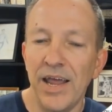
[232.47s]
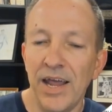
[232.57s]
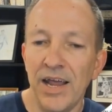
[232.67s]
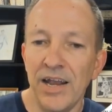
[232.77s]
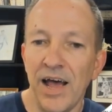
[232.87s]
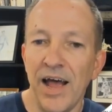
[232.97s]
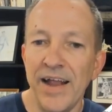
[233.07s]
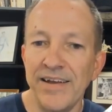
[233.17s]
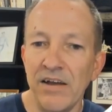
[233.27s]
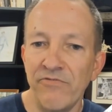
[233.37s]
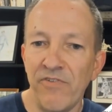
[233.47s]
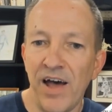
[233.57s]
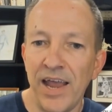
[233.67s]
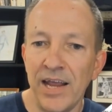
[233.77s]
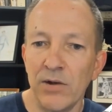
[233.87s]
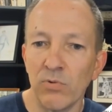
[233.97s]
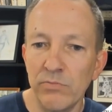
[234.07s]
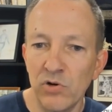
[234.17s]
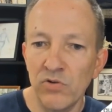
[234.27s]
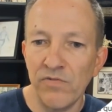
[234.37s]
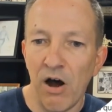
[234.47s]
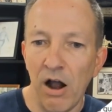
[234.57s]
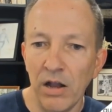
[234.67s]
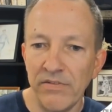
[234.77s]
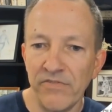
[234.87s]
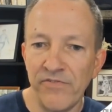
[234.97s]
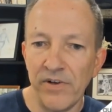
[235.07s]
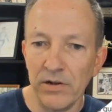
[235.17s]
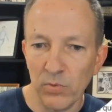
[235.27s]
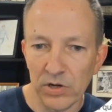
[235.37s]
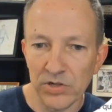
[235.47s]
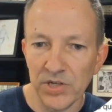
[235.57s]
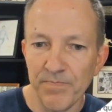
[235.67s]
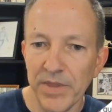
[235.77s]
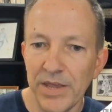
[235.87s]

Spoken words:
and identify and remove all of the filler words.